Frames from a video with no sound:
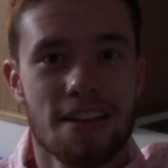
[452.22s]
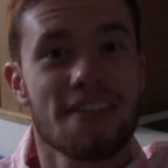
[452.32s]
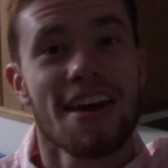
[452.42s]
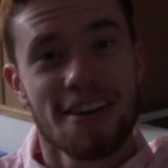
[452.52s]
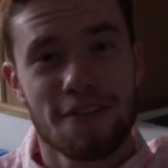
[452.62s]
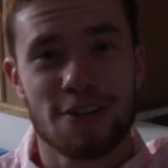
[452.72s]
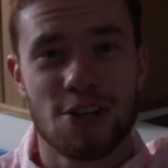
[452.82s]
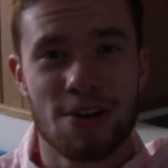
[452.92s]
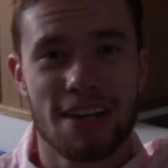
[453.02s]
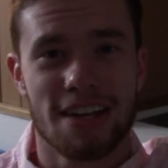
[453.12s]
Thank you for
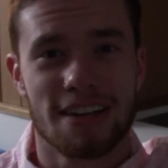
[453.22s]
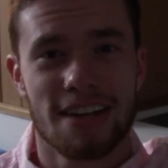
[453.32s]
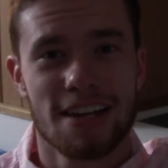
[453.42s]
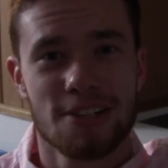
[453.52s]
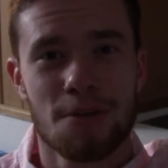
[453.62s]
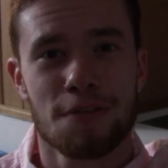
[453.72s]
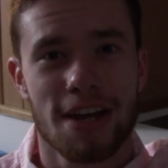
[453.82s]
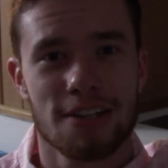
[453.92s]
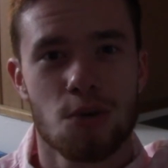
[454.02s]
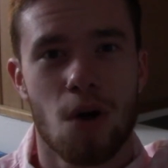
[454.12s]
tuning in, and don't
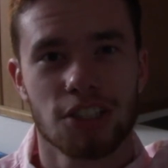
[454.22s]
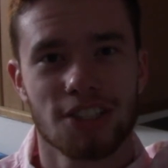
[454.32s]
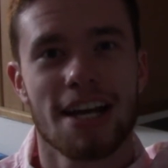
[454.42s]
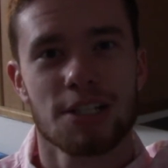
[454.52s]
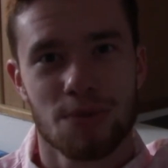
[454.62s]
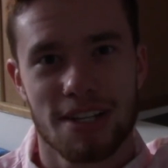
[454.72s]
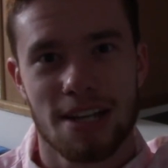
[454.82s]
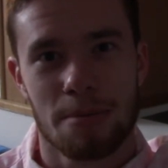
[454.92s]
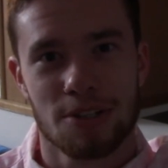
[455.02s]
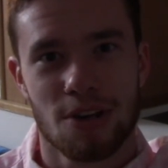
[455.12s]
forget to watch next week's
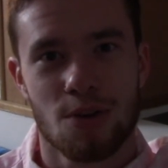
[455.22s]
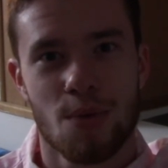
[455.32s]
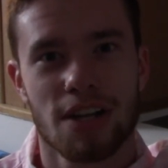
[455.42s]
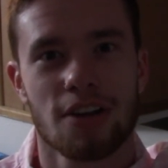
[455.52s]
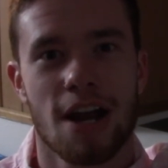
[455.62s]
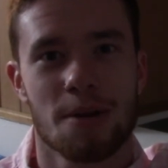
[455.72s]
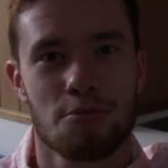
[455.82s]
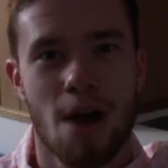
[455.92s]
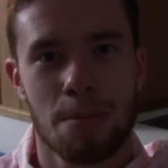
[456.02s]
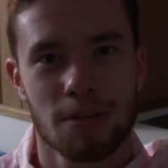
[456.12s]
episode where we learn how to
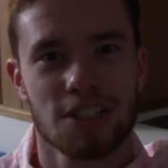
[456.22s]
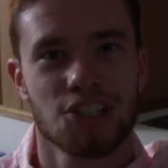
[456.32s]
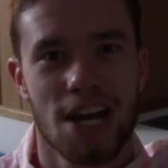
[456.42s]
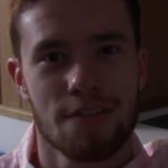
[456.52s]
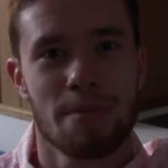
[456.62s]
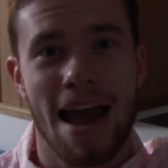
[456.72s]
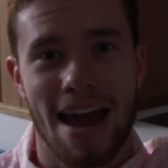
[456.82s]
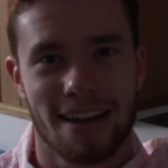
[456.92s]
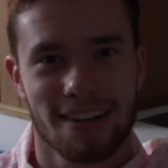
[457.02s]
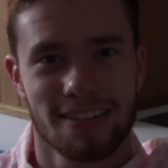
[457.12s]
properly shave a
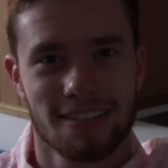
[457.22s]
back.